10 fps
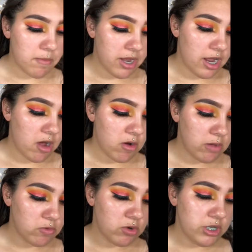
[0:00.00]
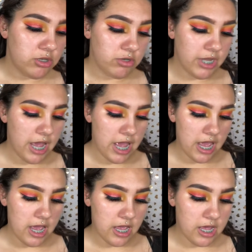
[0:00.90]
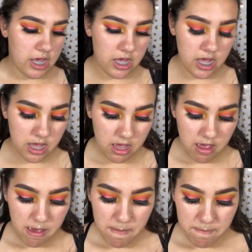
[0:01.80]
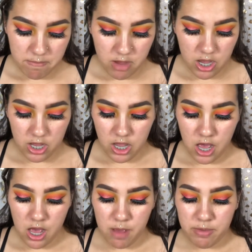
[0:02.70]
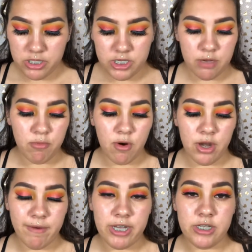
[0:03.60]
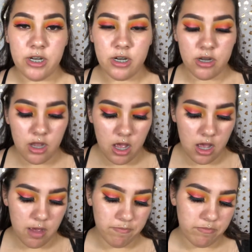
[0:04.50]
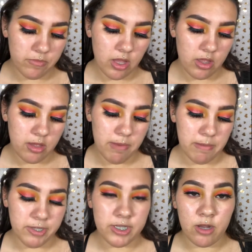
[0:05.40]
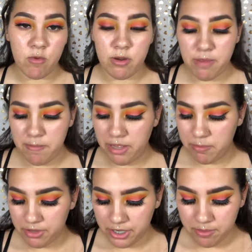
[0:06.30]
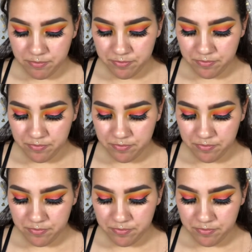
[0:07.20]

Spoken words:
Now I'm going to take my Instant Pore Eraser, the Baby Skin one by Maybelline,